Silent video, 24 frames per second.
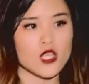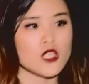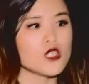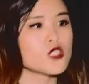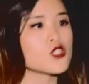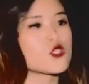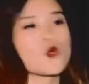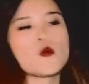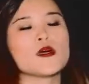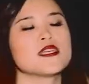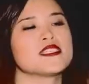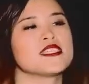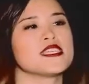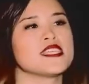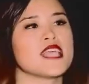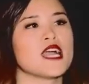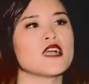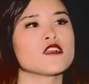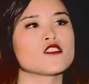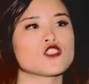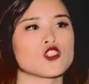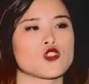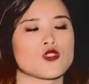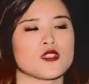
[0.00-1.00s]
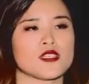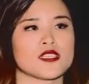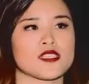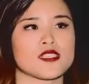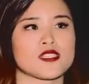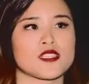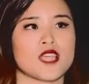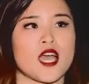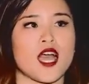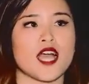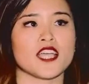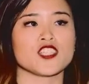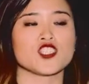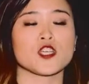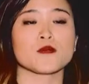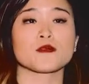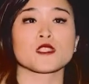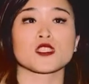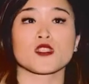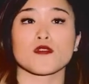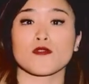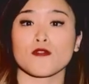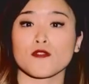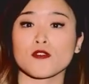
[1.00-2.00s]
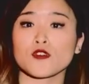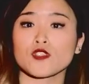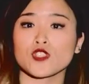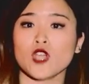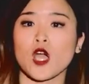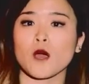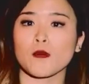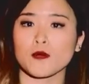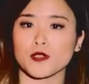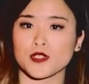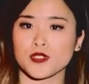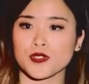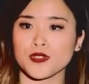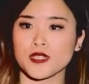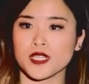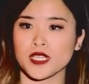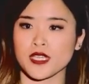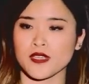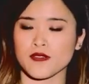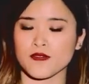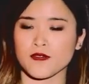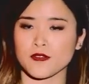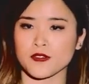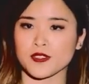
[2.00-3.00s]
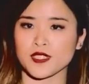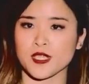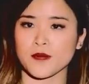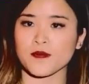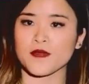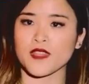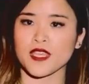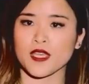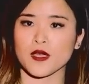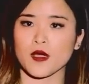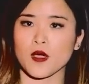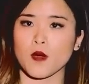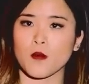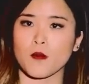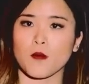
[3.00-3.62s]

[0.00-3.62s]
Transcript: So as a young journalist, I jumped at the first opportunity for something